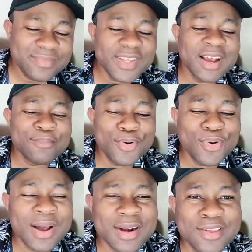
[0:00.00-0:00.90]
Has
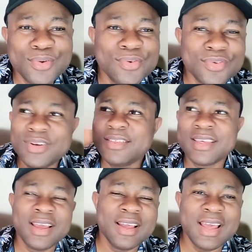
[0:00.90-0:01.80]
Boko Haram used all this
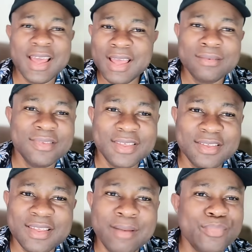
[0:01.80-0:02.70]
air
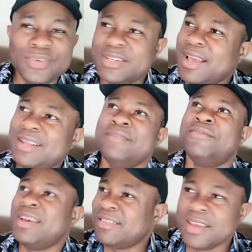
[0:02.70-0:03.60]
system, both the air
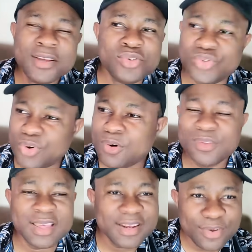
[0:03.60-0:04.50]
defense,
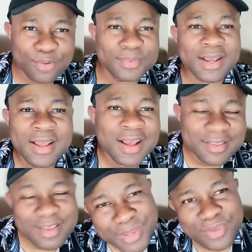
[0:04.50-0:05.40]
drones, helicopter?
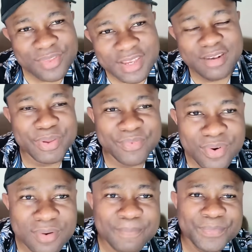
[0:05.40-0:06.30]
Has they been using it
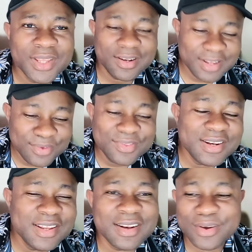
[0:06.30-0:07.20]
before? And they are
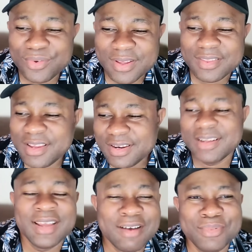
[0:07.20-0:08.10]
using it now. You are saying
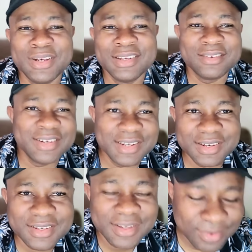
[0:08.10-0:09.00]
that they have been
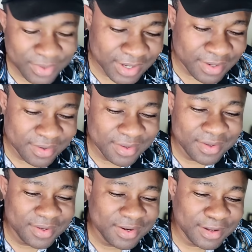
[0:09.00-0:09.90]
degraded. Okay?
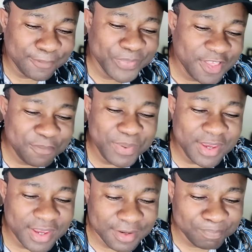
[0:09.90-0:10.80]
Now,
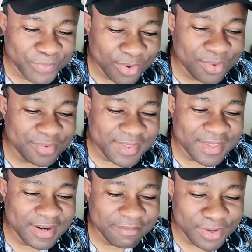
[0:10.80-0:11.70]
speaking on
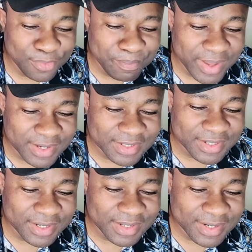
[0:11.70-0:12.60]
recent development,
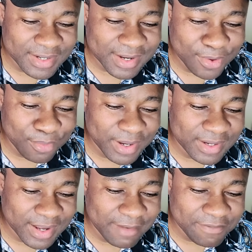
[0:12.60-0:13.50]
the theater
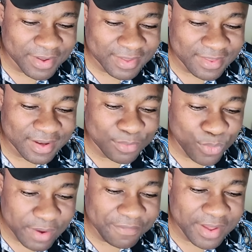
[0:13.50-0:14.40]
commander emphasized that
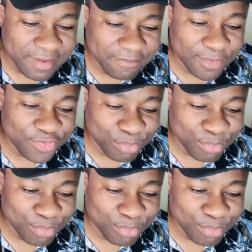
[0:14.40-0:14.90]
warfare involves